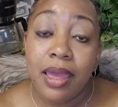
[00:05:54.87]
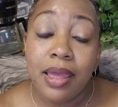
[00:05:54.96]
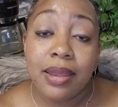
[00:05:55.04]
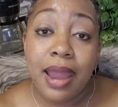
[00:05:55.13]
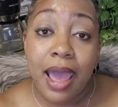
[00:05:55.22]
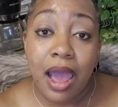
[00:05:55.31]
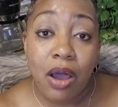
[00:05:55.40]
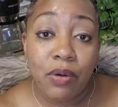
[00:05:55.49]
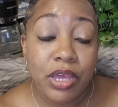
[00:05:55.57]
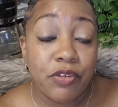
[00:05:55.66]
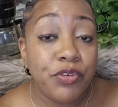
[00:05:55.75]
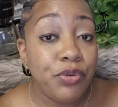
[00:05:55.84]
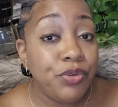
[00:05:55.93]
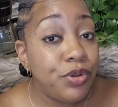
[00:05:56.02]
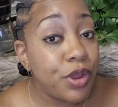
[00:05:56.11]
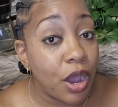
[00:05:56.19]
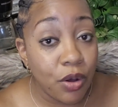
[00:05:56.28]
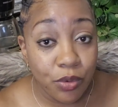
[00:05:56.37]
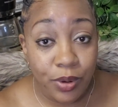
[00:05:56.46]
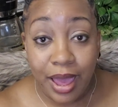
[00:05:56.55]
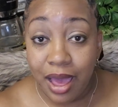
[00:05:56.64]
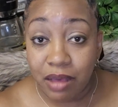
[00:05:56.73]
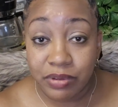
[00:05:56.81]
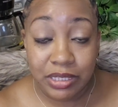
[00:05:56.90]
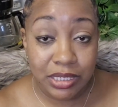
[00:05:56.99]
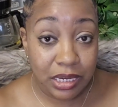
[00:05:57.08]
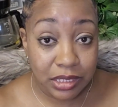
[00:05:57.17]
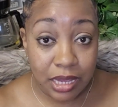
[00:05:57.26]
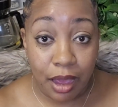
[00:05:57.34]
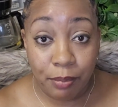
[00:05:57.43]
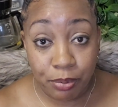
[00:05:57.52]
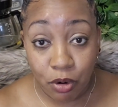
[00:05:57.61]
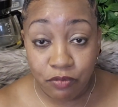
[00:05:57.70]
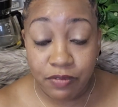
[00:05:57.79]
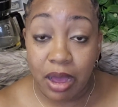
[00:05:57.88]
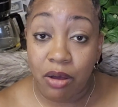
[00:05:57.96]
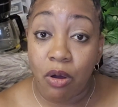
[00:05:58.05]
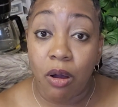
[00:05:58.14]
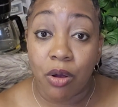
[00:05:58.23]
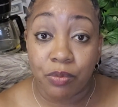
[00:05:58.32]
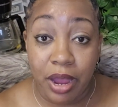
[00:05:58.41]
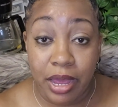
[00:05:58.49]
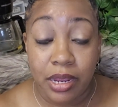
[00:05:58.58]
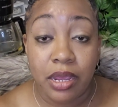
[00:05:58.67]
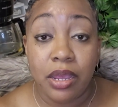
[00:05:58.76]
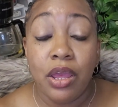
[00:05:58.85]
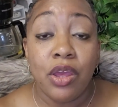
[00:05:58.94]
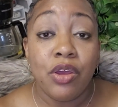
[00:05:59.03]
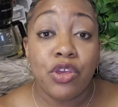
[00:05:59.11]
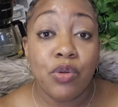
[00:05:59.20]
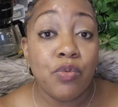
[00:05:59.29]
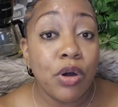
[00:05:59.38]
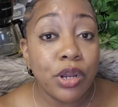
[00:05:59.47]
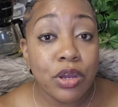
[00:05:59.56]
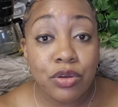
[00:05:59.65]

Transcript: Now, if you don't have a TikTok profile already, you want to